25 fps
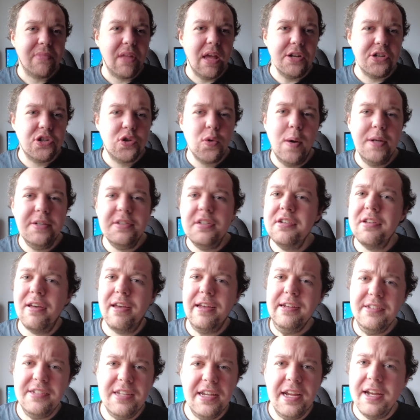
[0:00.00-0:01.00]
at
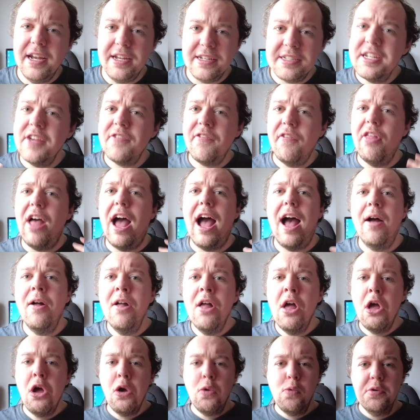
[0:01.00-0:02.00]
2019 as if that
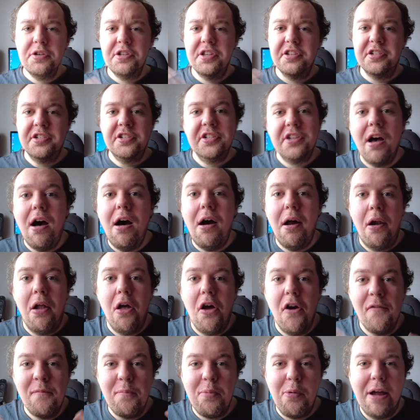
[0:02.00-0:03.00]
was the start
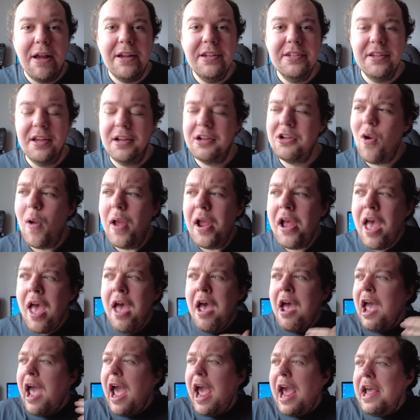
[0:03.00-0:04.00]
of Brexit, going,
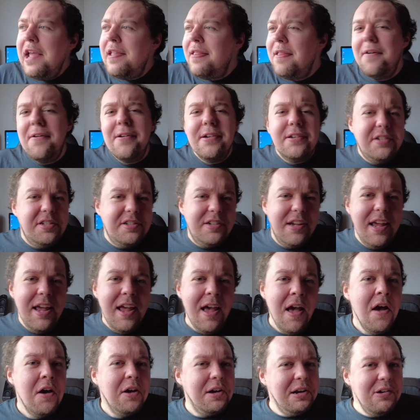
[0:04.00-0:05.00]
hey, look,
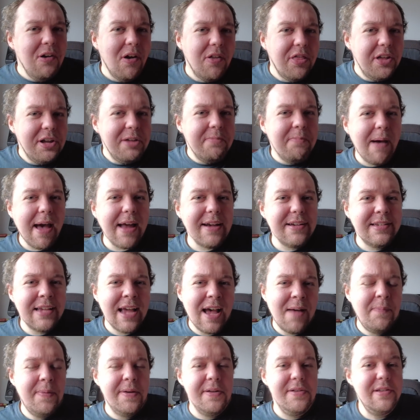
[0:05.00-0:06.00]
see, nothing bad's
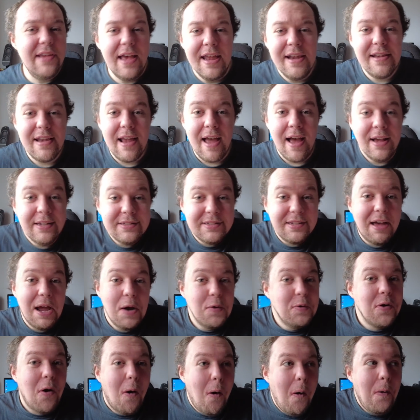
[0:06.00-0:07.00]
happened. And as
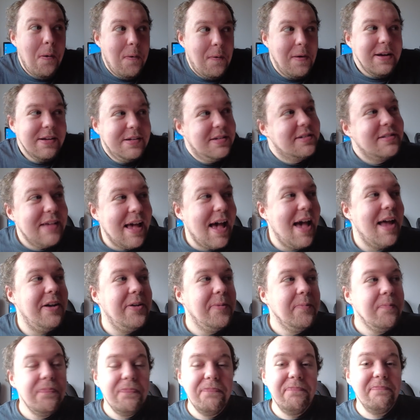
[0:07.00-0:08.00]
I were always
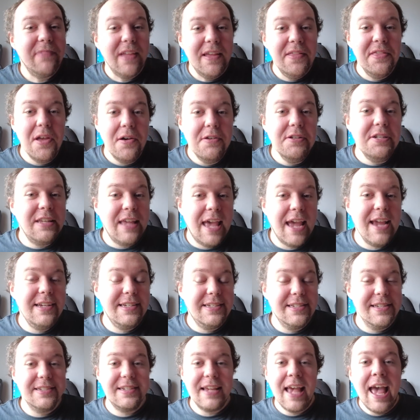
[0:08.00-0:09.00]
said in those
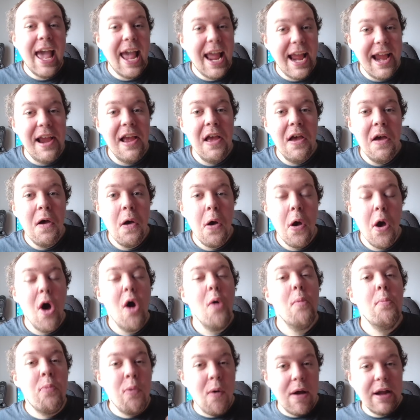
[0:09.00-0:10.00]
cases, hey,
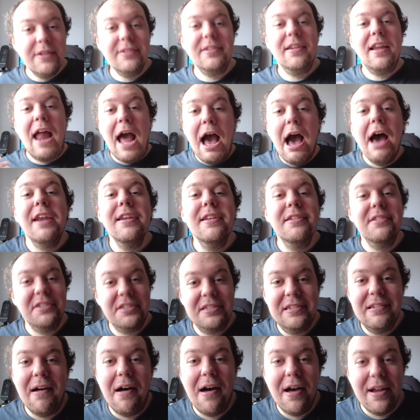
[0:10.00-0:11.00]
Brexit hadn't
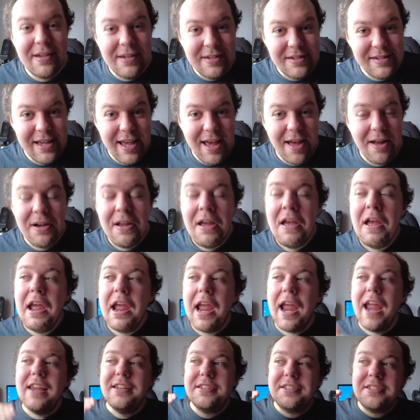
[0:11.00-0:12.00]
started yet.
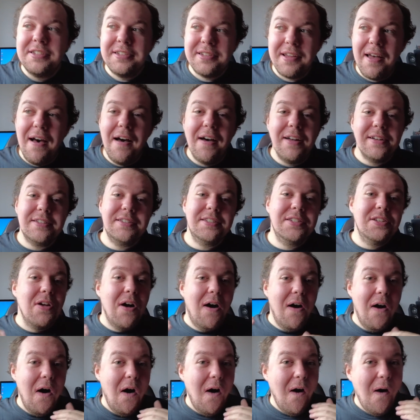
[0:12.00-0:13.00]
It starts
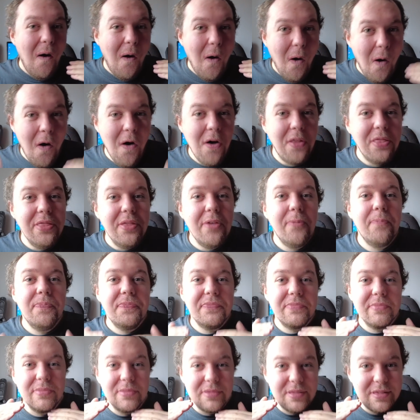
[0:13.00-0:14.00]
on
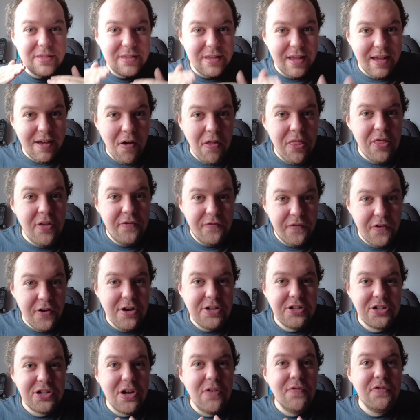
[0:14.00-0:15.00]
the
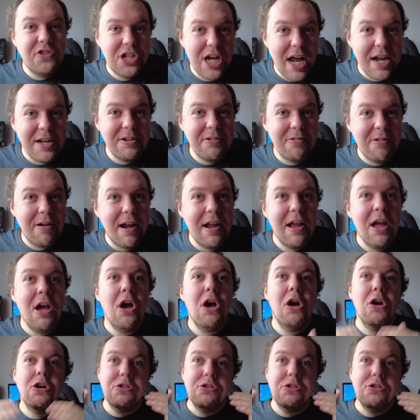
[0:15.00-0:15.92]
1st of January